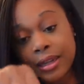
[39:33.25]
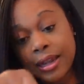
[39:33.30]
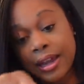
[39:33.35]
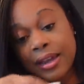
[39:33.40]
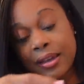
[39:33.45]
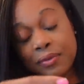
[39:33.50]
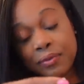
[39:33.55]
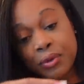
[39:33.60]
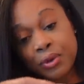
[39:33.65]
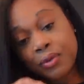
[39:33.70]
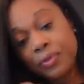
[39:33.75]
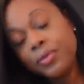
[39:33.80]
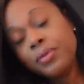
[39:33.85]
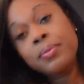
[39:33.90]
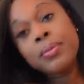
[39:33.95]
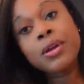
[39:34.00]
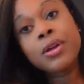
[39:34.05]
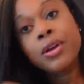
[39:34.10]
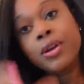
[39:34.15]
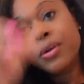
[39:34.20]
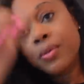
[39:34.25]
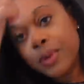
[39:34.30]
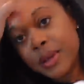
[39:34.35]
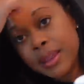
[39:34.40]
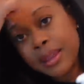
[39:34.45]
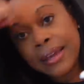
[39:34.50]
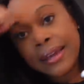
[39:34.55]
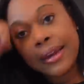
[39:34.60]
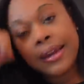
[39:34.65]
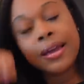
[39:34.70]
Like if you're familiar
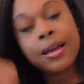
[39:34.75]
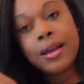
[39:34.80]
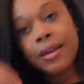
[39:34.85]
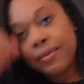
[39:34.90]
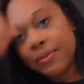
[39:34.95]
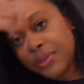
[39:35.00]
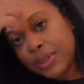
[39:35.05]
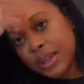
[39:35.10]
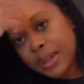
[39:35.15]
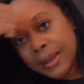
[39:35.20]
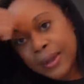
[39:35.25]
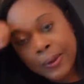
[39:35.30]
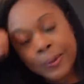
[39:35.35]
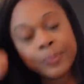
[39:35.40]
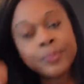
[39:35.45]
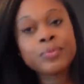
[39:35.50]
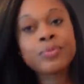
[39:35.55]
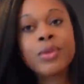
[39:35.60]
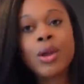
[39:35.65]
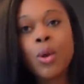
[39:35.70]
with any of the